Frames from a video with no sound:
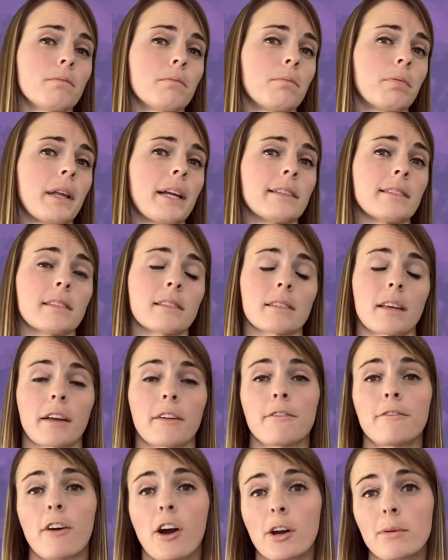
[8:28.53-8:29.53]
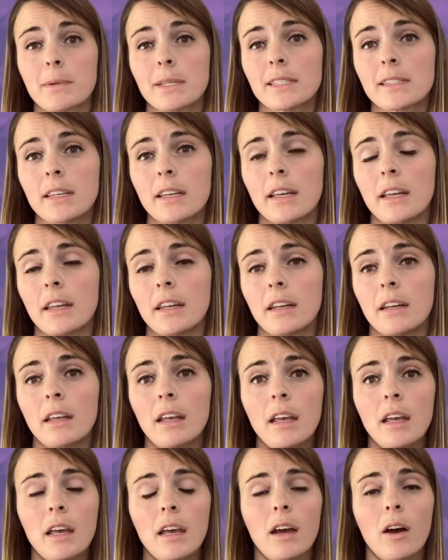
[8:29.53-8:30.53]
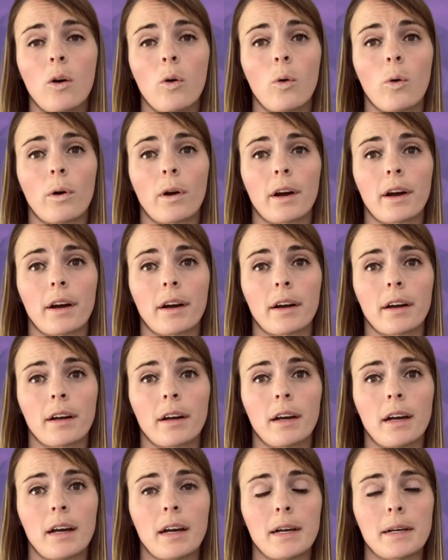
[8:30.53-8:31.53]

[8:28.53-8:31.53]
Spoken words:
places like Farmington or